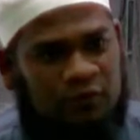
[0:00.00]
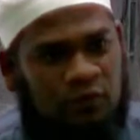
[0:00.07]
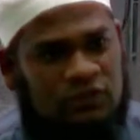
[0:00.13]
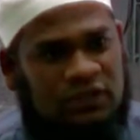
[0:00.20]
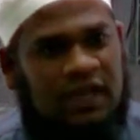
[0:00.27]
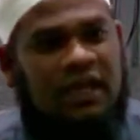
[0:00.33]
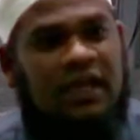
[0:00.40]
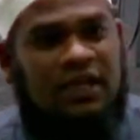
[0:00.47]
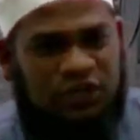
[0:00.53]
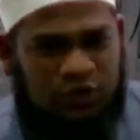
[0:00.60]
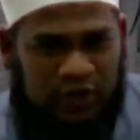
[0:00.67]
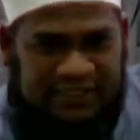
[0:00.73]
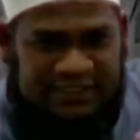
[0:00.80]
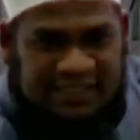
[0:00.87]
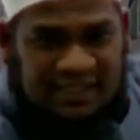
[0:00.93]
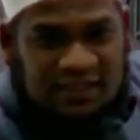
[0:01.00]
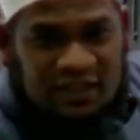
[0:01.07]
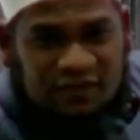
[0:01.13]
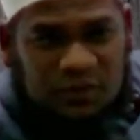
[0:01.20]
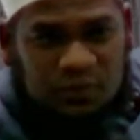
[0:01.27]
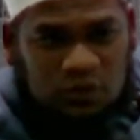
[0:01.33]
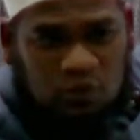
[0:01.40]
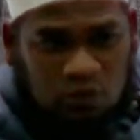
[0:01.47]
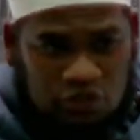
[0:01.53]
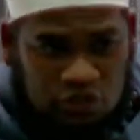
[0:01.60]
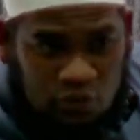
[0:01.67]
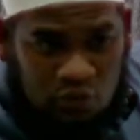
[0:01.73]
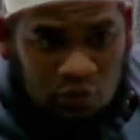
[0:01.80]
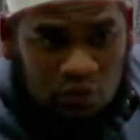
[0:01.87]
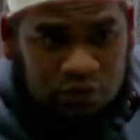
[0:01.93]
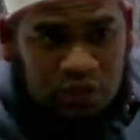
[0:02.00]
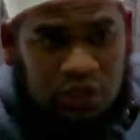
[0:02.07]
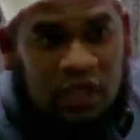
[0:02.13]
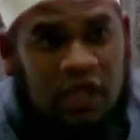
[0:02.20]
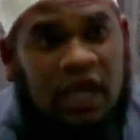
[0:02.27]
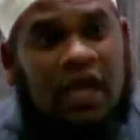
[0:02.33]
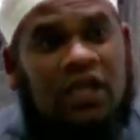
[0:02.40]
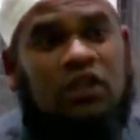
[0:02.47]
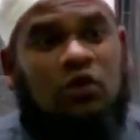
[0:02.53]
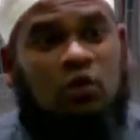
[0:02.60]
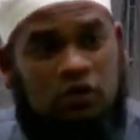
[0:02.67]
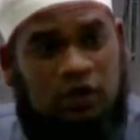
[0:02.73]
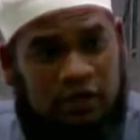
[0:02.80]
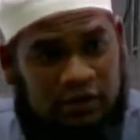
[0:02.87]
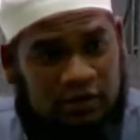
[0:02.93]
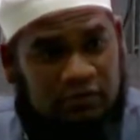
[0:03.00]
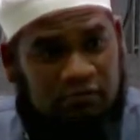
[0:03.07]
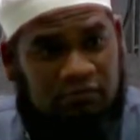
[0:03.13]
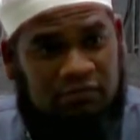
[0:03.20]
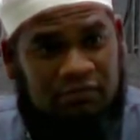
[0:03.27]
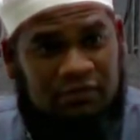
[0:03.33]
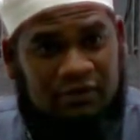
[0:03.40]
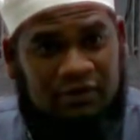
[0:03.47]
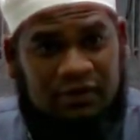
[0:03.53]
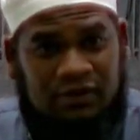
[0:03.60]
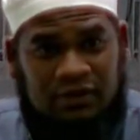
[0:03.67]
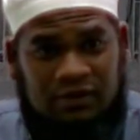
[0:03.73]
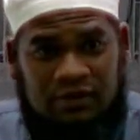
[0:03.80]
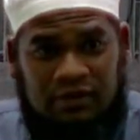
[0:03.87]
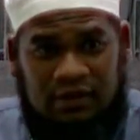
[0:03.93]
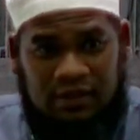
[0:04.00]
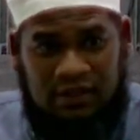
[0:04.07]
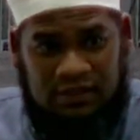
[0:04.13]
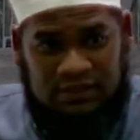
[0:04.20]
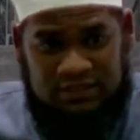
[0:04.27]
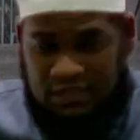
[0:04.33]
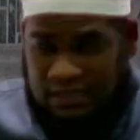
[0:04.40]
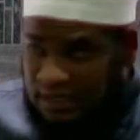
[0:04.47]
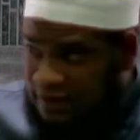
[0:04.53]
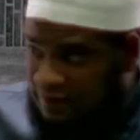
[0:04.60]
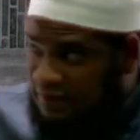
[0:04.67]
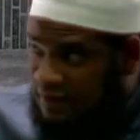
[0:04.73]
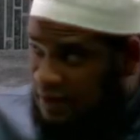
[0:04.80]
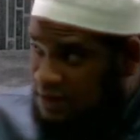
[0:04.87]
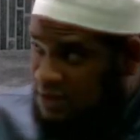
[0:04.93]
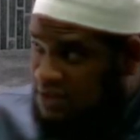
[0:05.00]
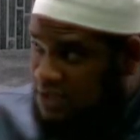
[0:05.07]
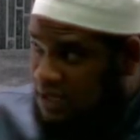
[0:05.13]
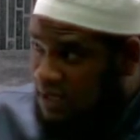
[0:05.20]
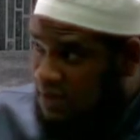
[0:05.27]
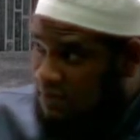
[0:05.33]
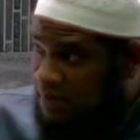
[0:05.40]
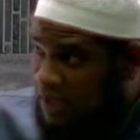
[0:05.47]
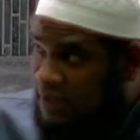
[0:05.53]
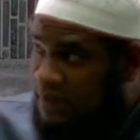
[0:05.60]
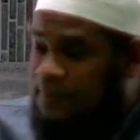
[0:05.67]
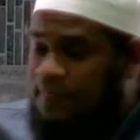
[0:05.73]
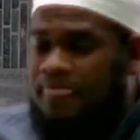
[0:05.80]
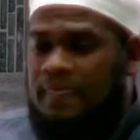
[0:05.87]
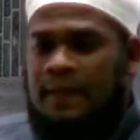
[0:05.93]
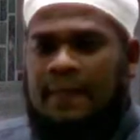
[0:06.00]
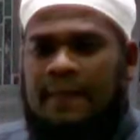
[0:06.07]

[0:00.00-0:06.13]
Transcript: Before salah. Do you understand the difference between shurut and rukn? It's clarified, it's clear, man.